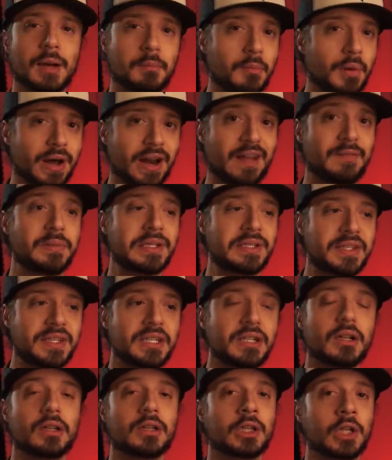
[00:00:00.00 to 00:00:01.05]
but I've been
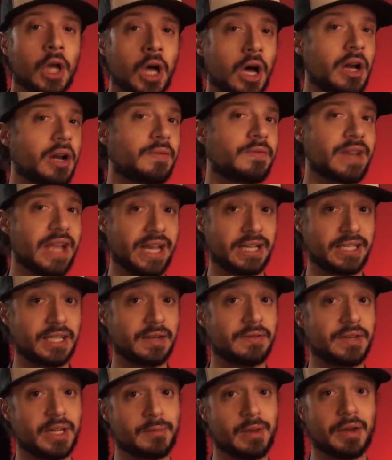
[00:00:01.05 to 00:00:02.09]
seeing a lot of
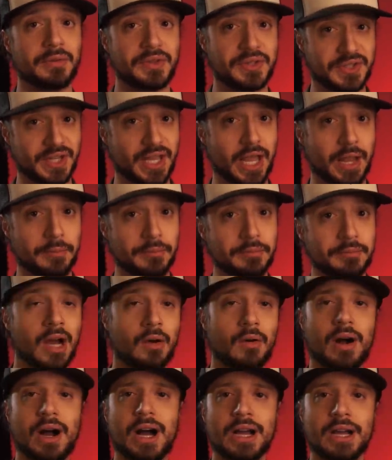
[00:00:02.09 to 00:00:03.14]
negativity about this game.
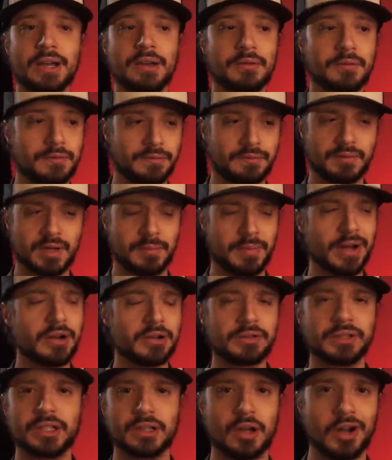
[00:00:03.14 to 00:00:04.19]
Now, I've
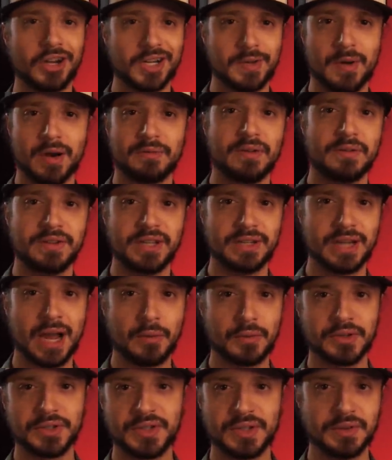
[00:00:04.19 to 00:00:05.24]
apparently logged about 15
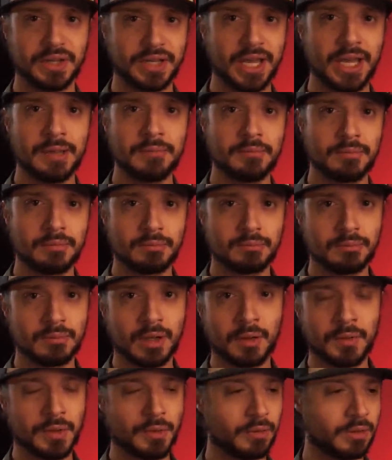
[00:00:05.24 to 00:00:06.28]
hours in the game,
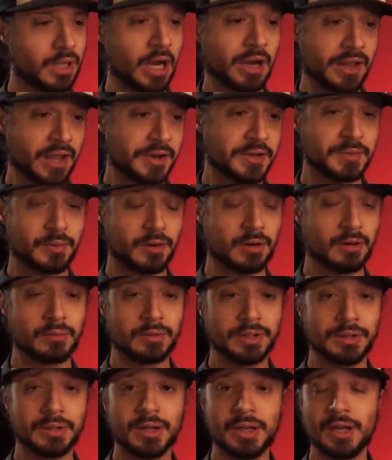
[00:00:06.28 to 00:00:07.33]
although a lot of that is
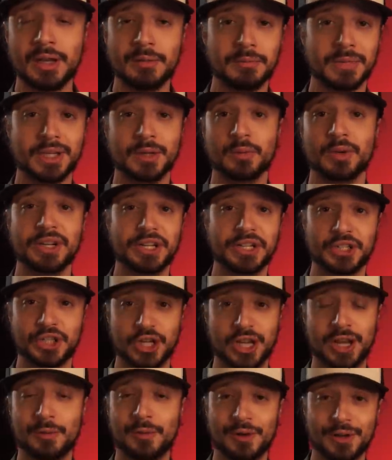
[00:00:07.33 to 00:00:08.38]
probably me reading
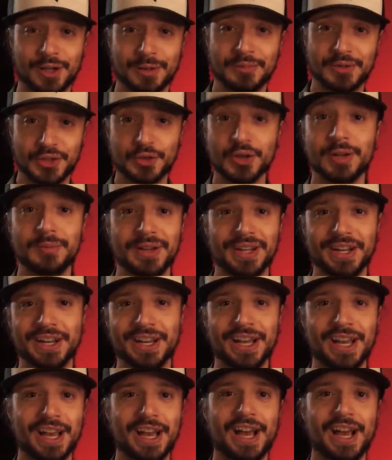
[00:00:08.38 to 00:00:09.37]
chat while I'm streaming.